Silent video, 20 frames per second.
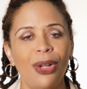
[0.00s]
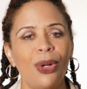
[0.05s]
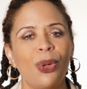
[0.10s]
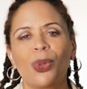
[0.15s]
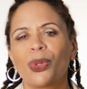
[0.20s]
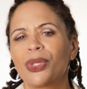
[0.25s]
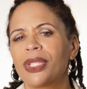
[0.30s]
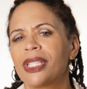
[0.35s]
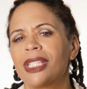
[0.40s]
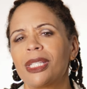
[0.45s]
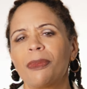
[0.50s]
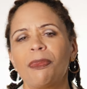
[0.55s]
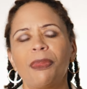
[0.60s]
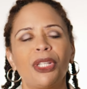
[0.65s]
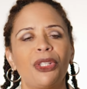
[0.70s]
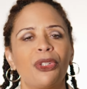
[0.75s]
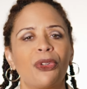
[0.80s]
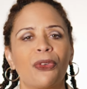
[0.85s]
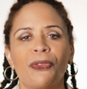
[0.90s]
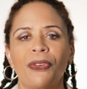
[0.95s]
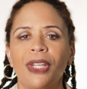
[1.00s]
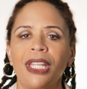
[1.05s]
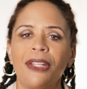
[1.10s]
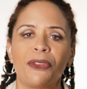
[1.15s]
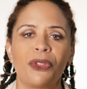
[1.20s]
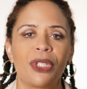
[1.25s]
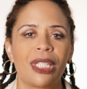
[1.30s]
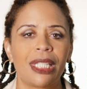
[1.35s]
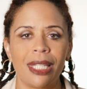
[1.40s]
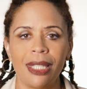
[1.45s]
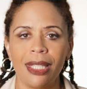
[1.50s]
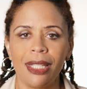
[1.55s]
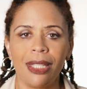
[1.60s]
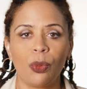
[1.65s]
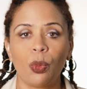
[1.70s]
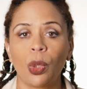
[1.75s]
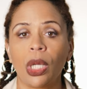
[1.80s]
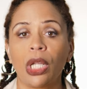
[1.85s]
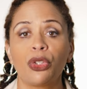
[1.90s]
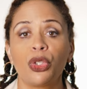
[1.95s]
or sipping your favorite tea
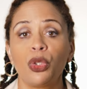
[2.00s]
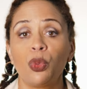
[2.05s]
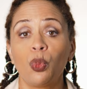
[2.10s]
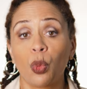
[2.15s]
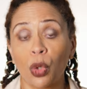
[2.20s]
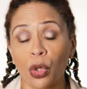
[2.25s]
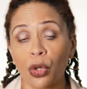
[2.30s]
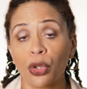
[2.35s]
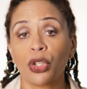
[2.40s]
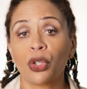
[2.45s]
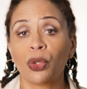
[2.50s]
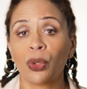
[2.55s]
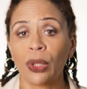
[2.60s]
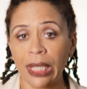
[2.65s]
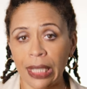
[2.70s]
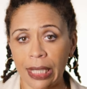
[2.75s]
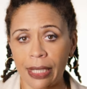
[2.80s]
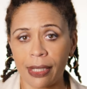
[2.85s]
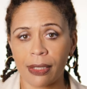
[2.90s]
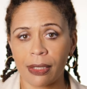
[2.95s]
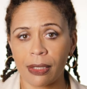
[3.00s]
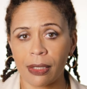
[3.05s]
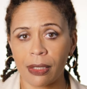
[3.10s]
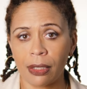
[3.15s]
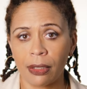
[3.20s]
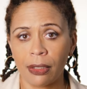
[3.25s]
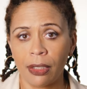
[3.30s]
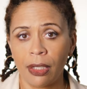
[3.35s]
while you work your list.